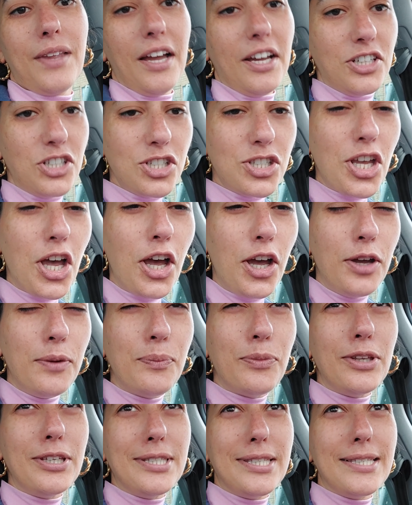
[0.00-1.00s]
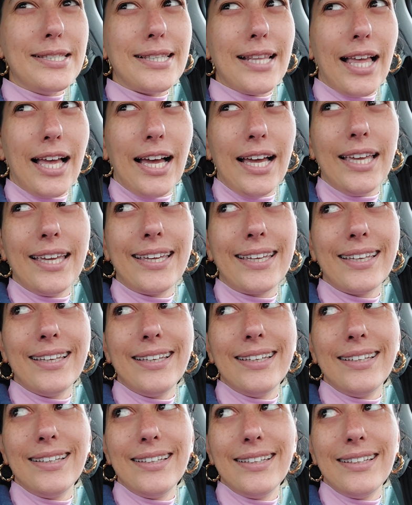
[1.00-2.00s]
just hope this is like
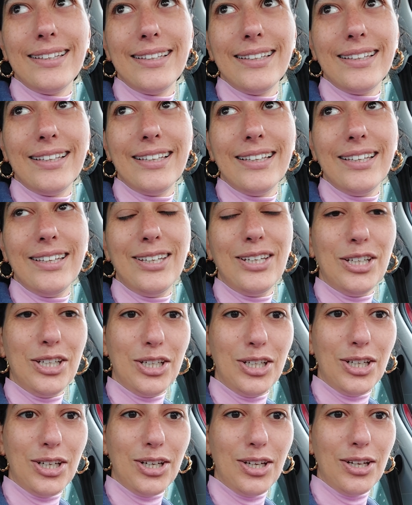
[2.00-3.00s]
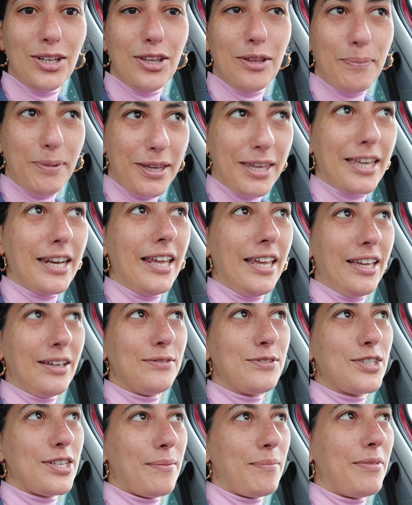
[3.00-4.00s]
the beginning
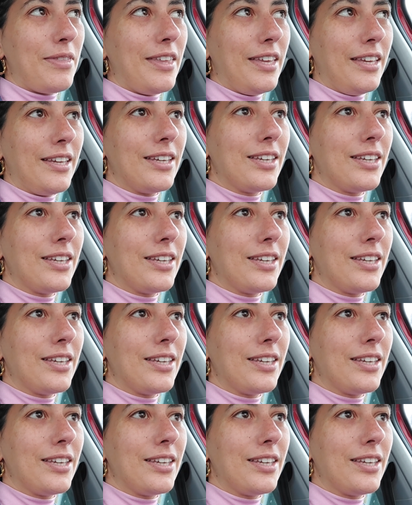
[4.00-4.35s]
of something,